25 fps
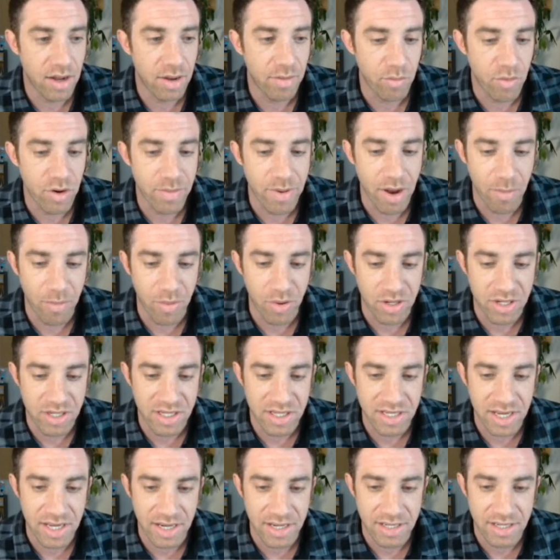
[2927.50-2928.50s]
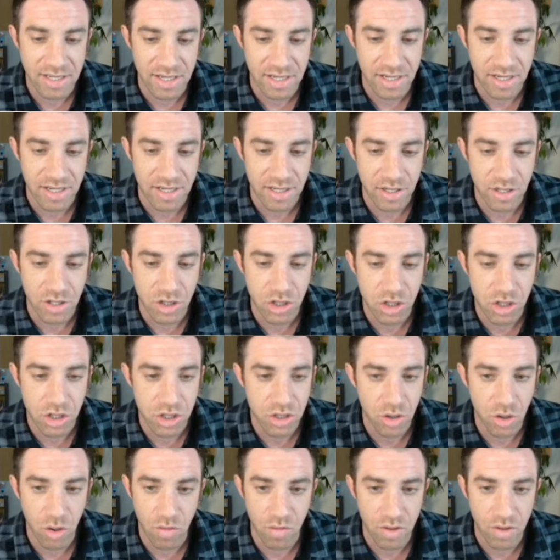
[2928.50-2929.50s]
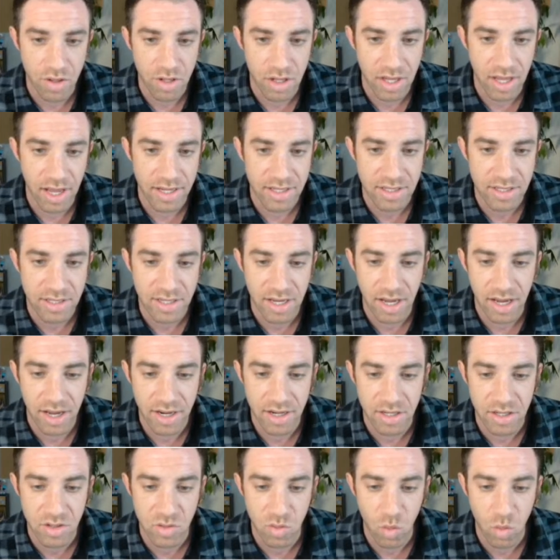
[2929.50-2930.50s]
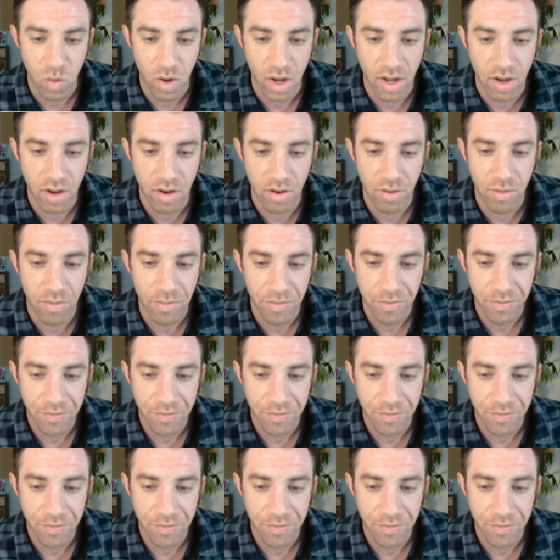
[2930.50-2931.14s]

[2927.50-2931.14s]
rebound percentage over the last 10 as well.